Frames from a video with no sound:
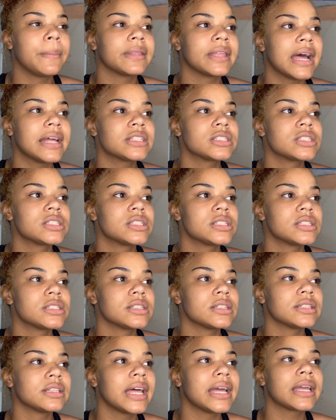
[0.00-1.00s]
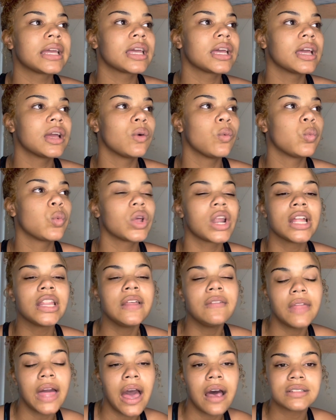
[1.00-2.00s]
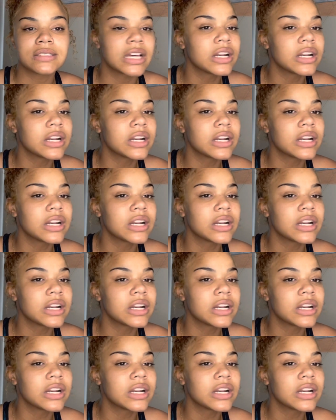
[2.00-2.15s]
but that's, like, when I leave the house.